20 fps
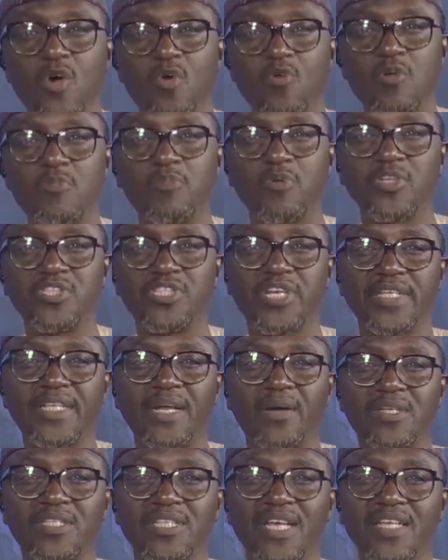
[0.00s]
we project
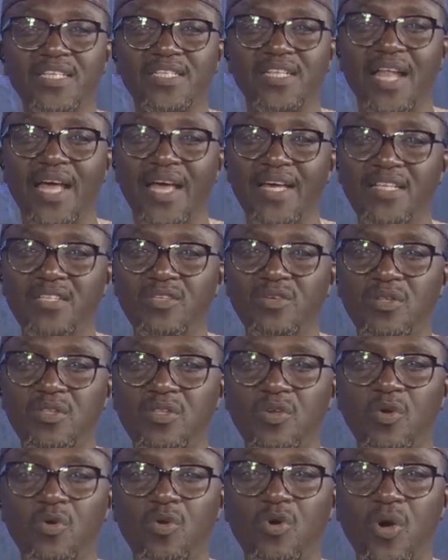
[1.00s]
our searchlight on
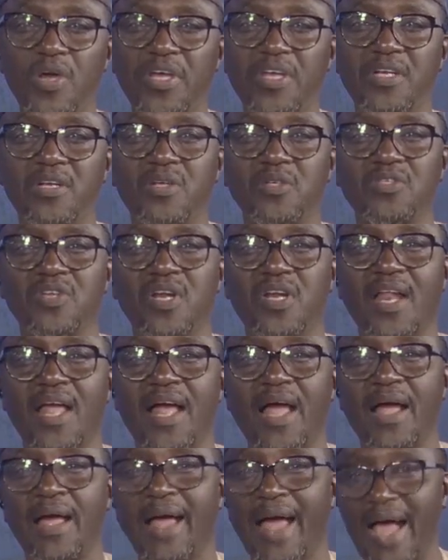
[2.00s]
the ongoing
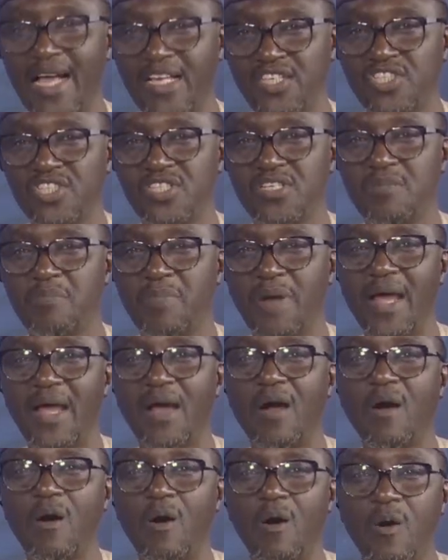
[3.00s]
industrial action by
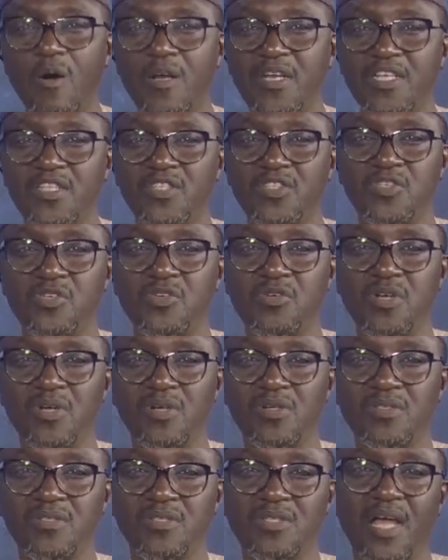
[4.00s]
all these
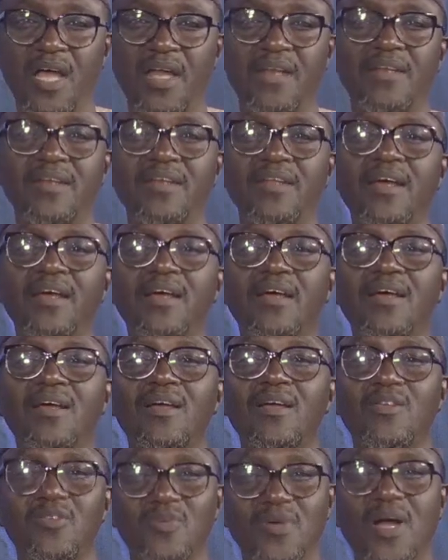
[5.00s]
unions, and
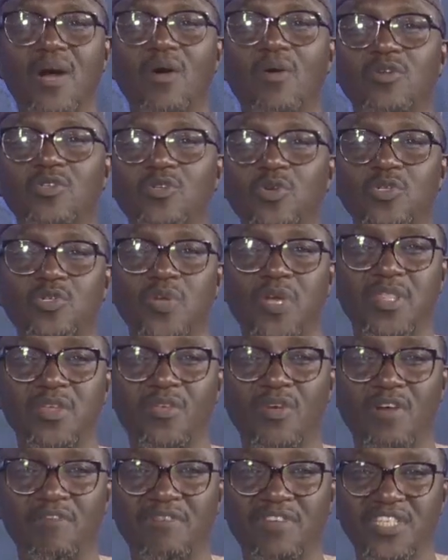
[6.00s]
you can also join
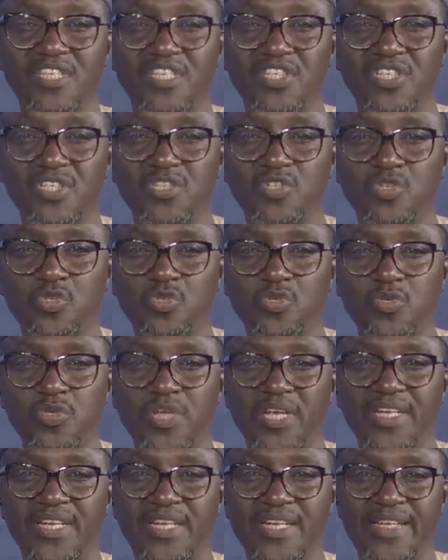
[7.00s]
the conversation
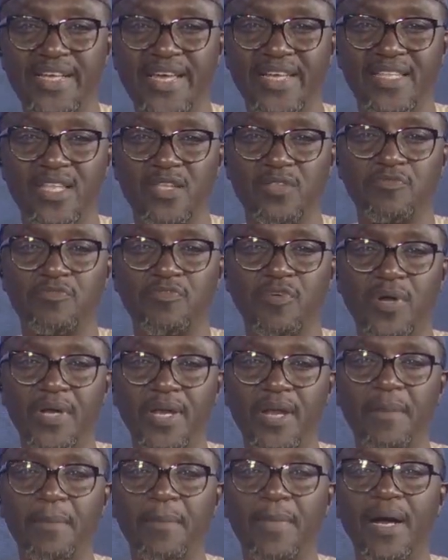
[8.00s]
through a dedicated
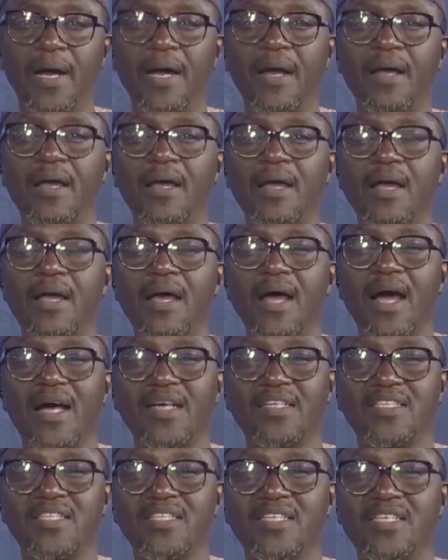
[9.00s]
phone number
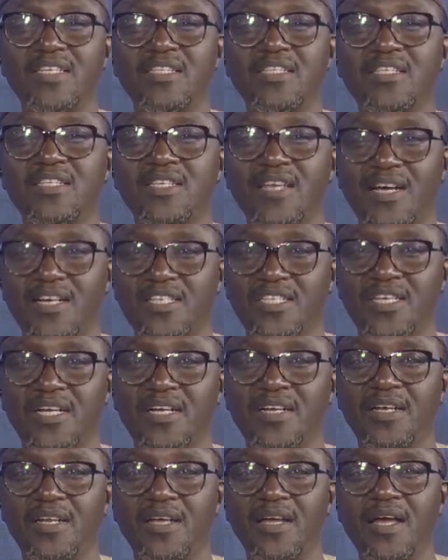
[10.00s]
as the
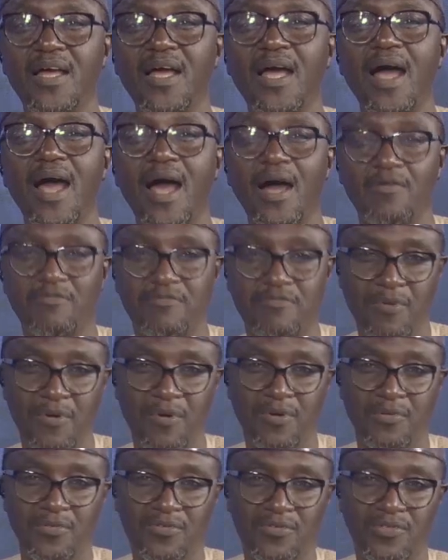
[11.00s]
discussion
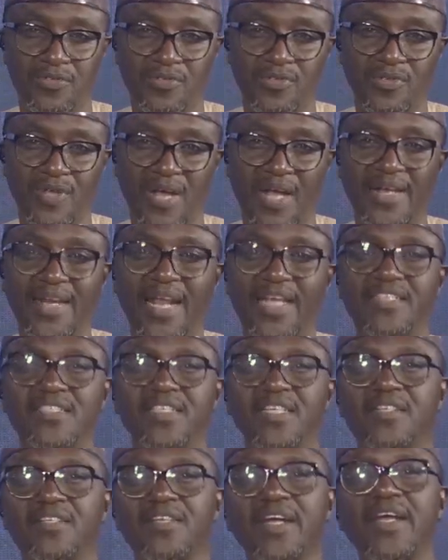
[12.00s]
unfolds. And that's
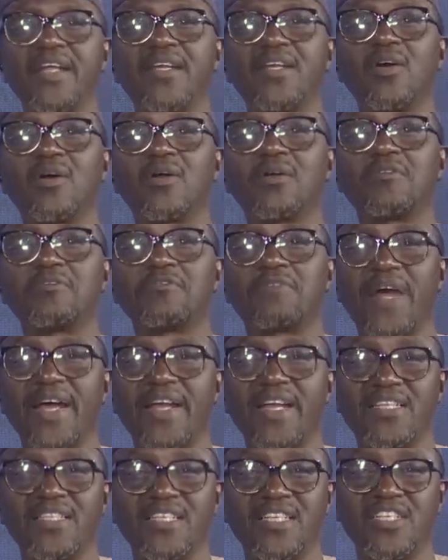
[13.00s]
the trend on
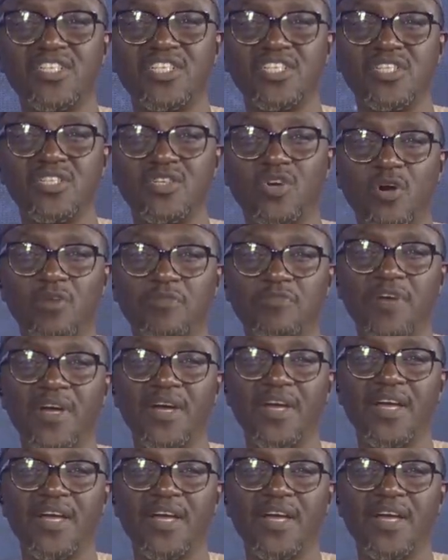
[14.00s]
Friday's edition of